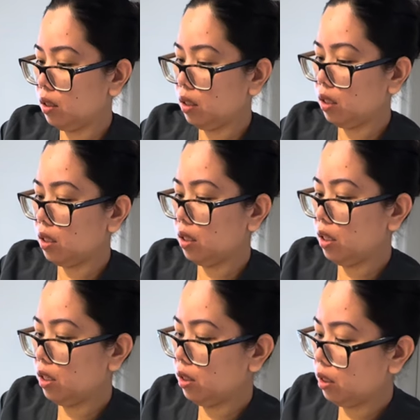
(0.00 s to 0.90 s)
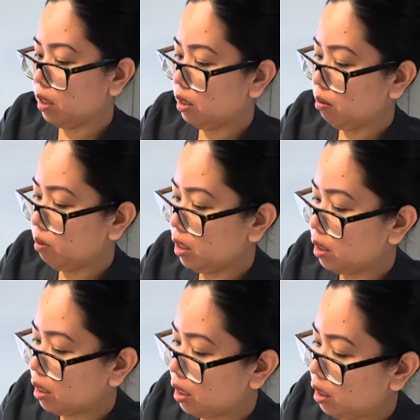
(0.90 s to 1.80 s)
Okay, and then you're gonna be
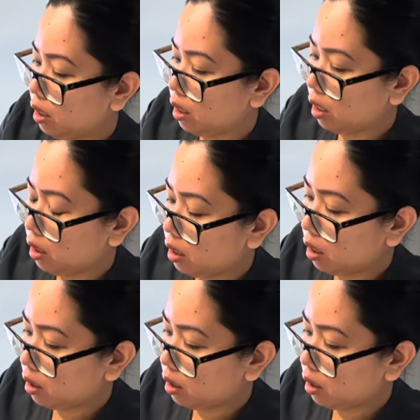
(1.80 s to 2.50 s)
tying a knot.